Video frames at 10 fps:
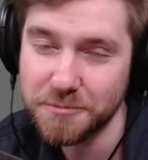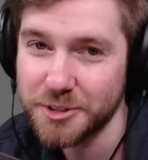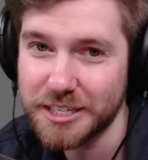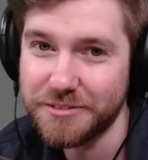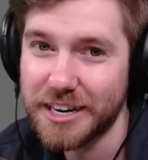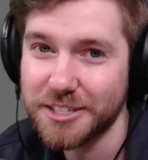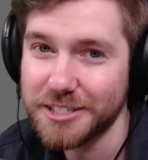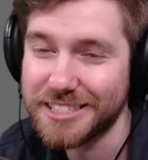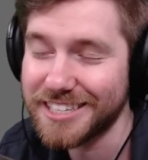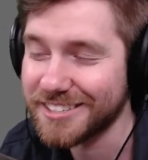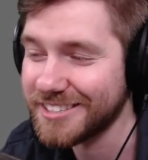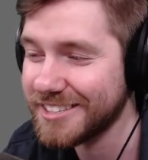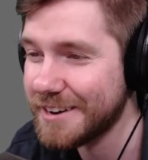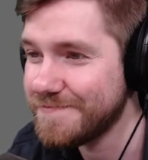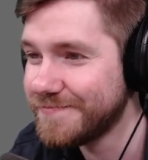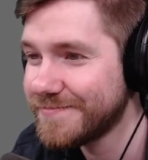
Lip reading: See if it actually sticks this time.